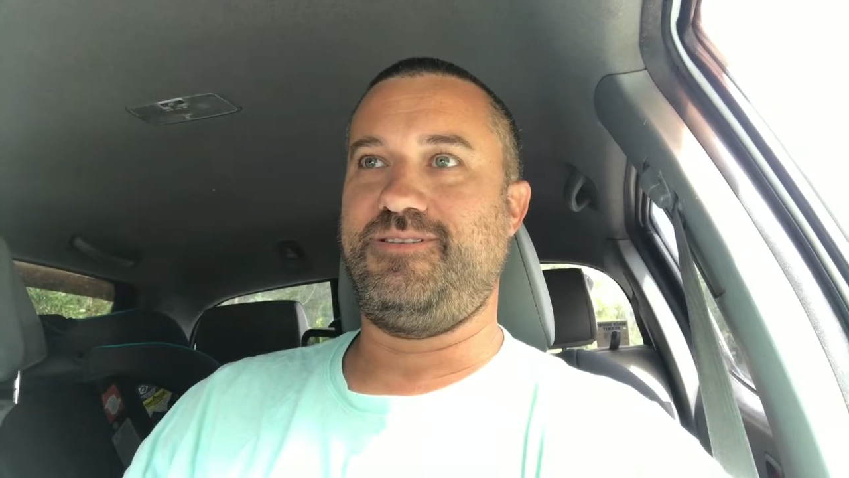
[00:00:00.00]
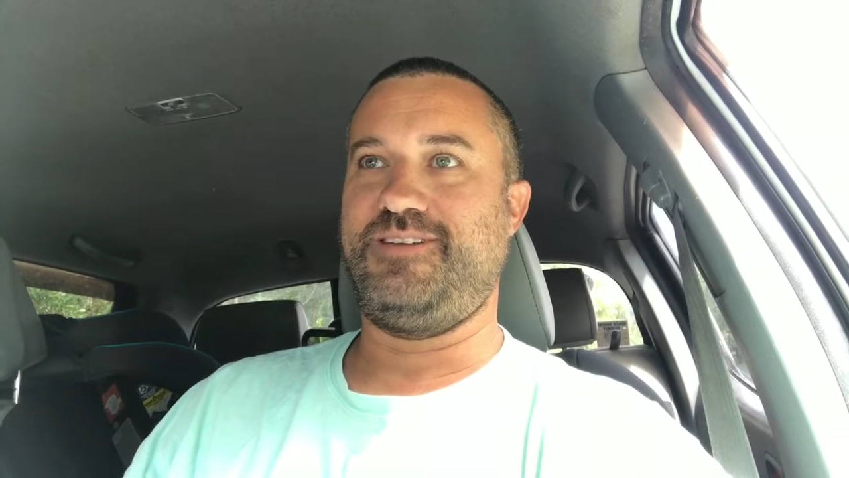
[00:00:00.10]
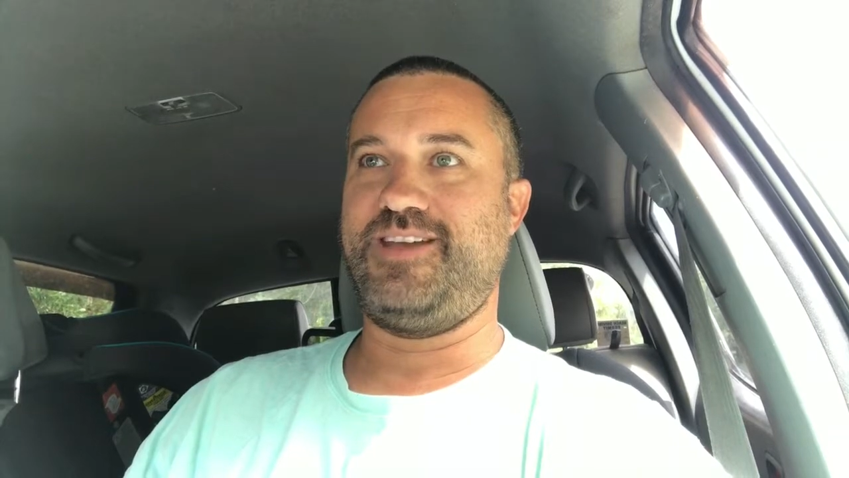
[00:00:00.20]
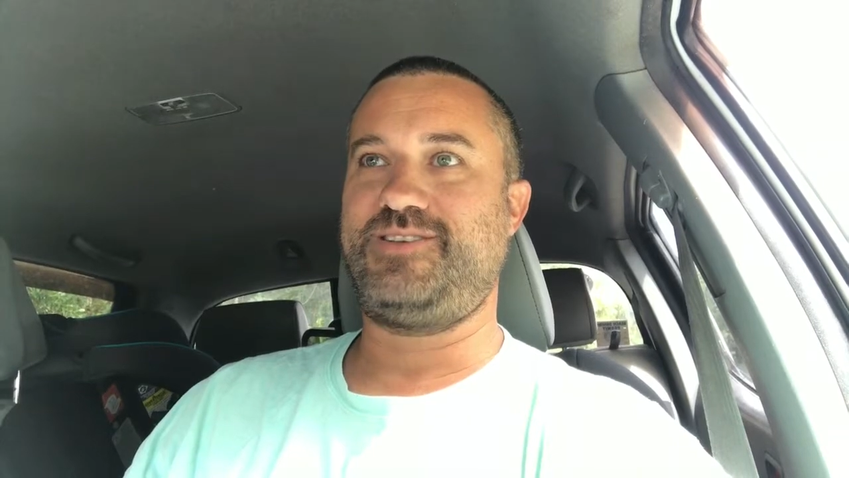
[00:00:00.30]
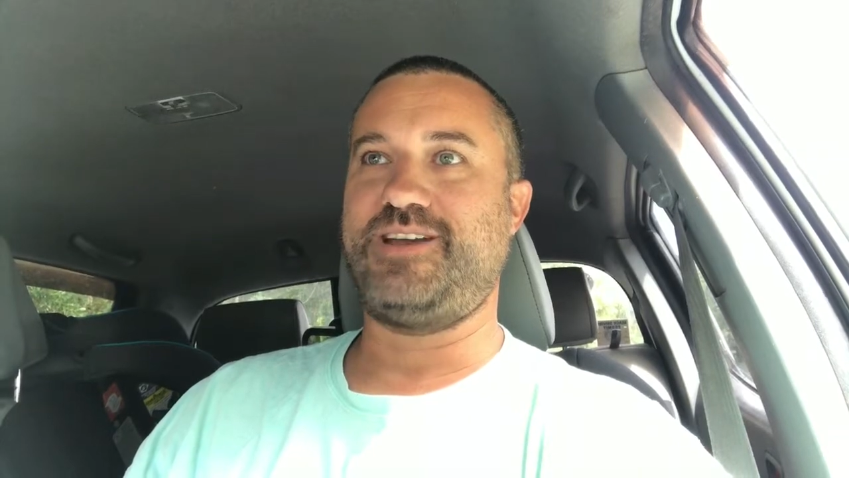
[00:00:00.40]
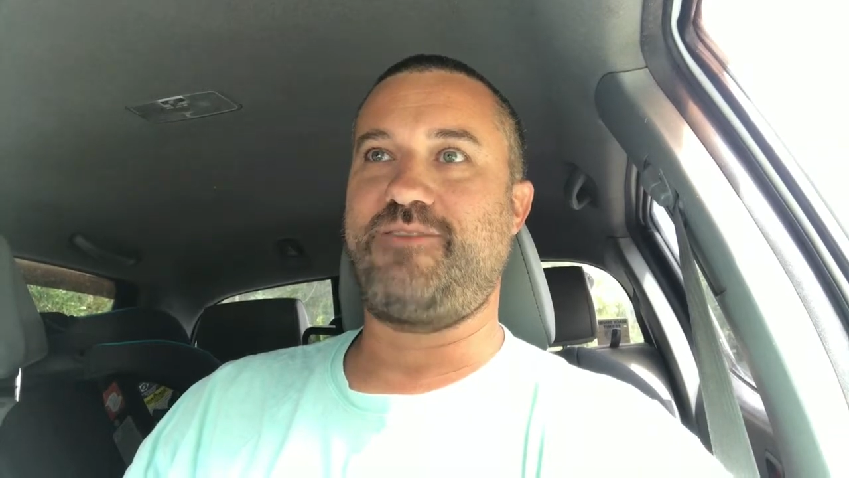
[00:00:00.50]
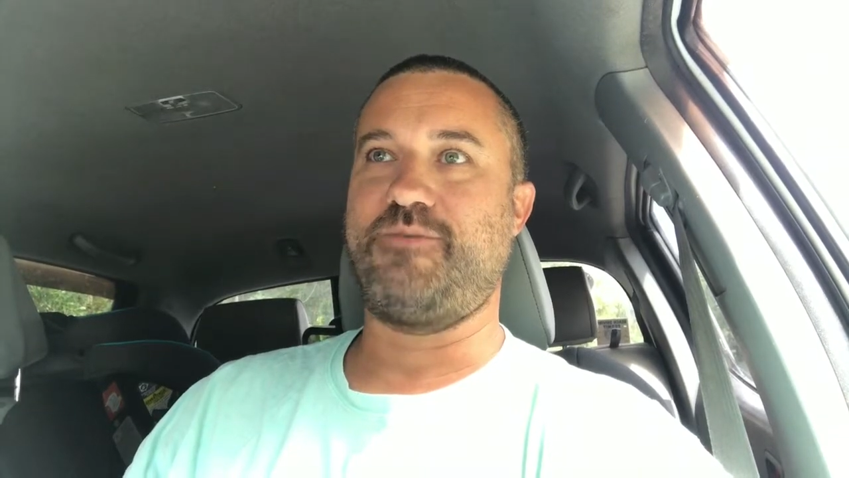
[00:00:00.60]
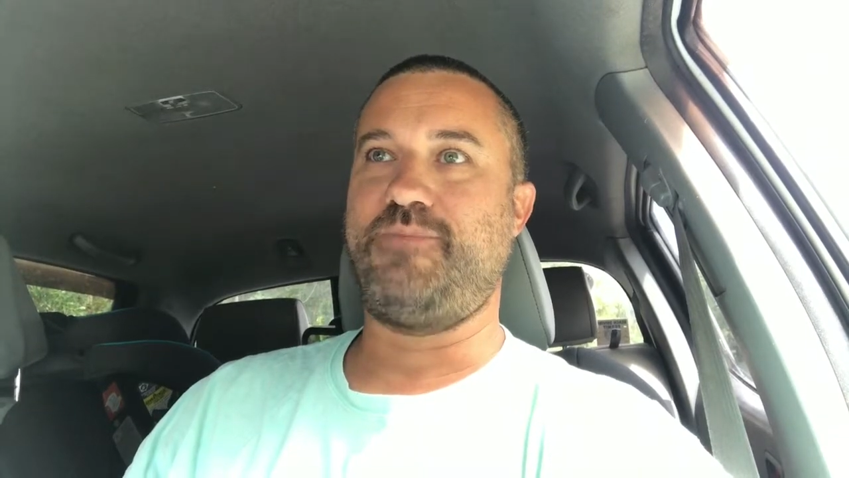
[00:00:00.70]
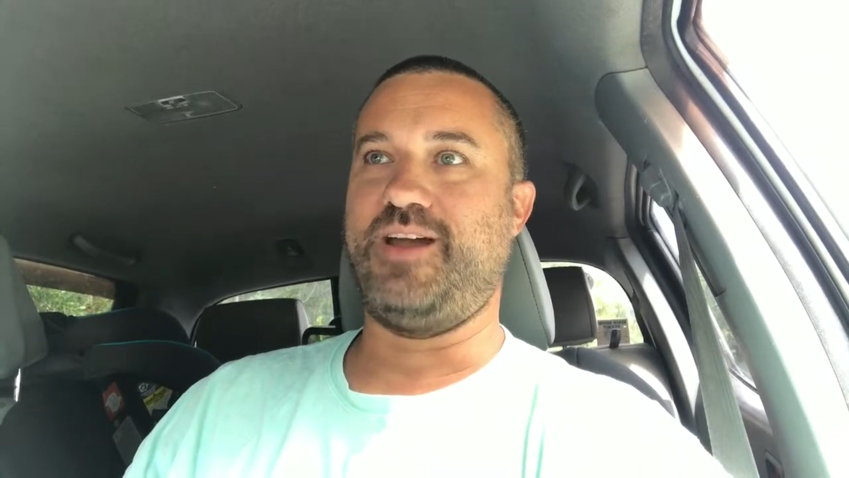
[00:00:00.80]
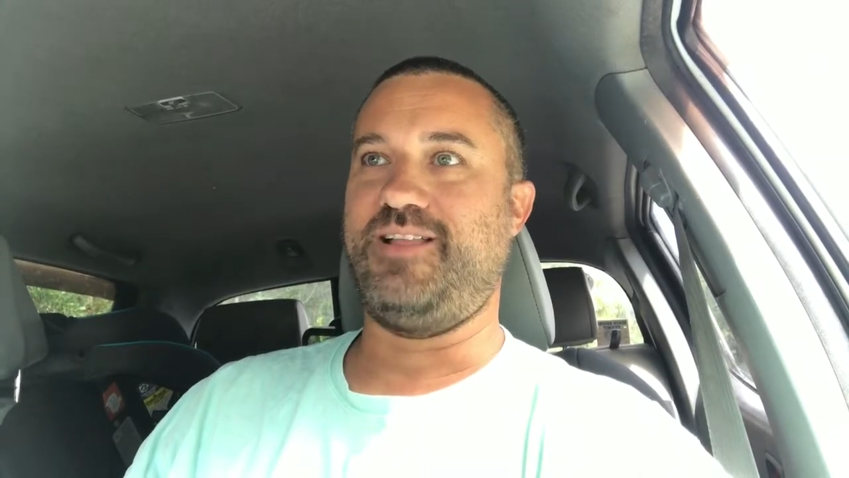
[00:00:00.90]
insect
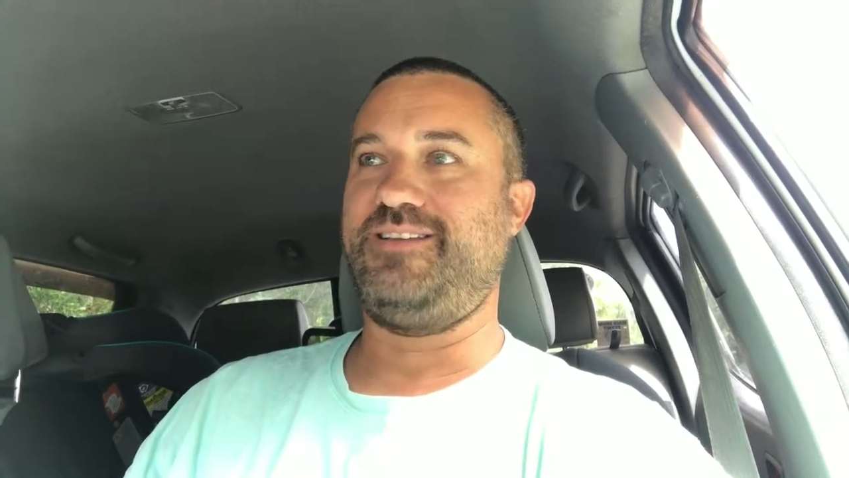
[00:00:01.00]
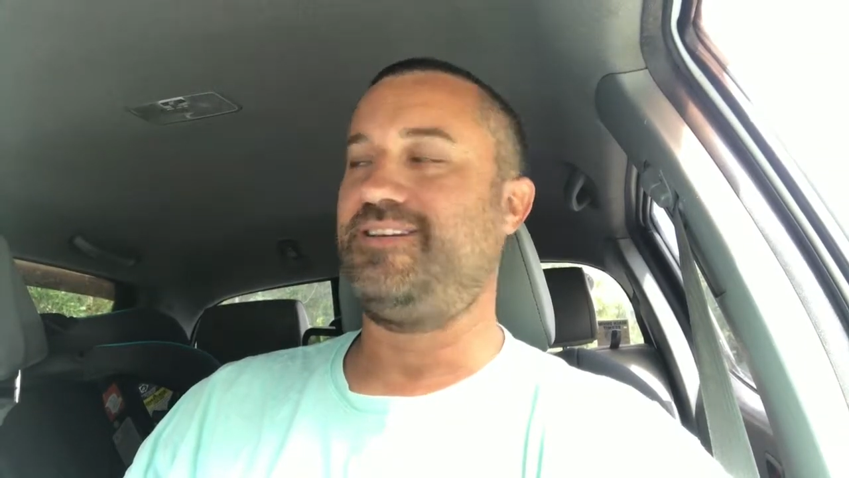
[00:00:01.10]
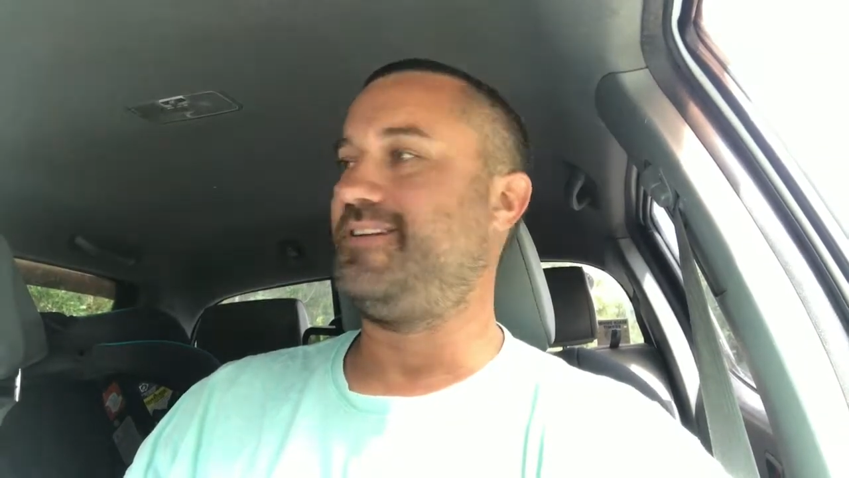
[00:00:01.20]
repellent.